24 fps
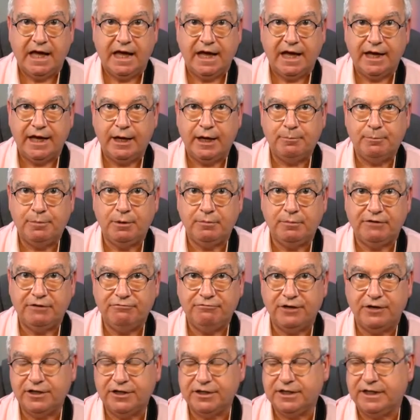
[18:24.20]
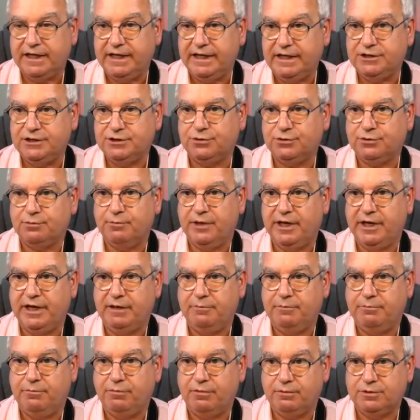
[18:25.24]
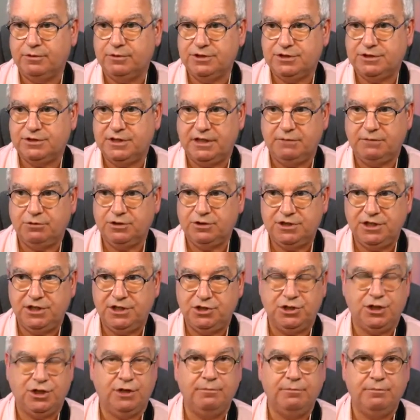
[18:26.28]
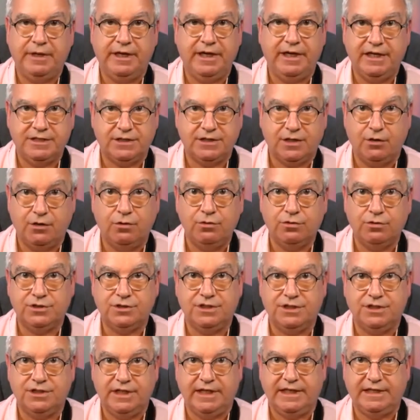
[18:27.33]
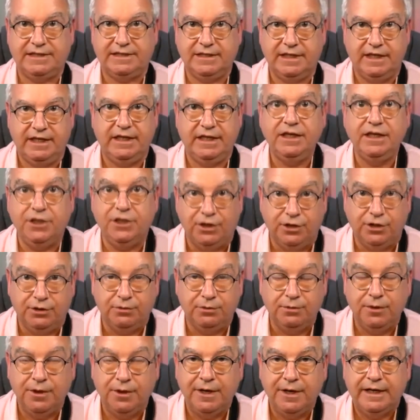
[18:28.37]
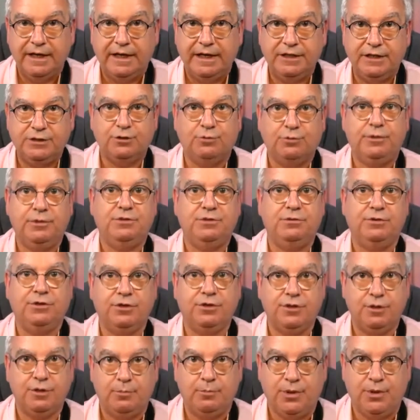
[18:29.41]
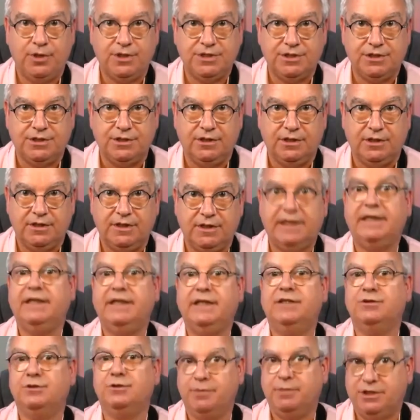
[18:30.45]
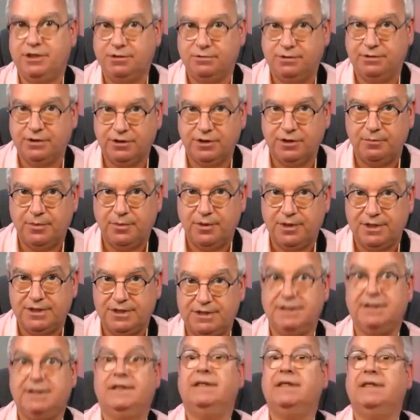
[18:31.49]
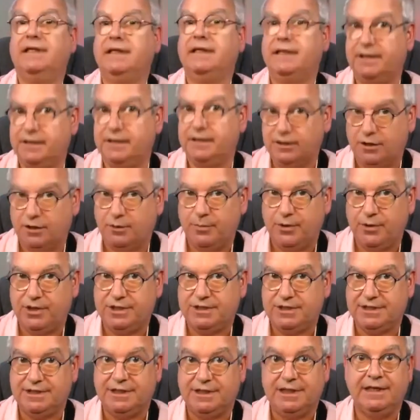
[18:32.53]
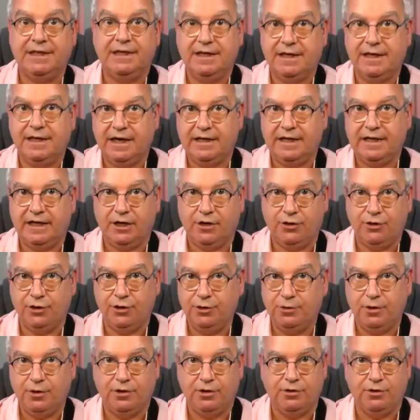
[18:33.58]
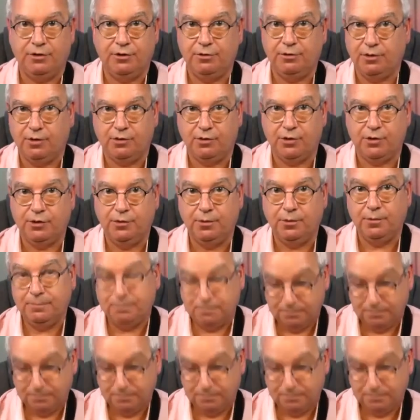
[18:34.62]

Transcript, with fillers: Uh, but my father, he took me once. Once he'd shown me his chords and things that he knew, he took me to another person, and then he took me to another person, and then another person, and it grew and grew and grew.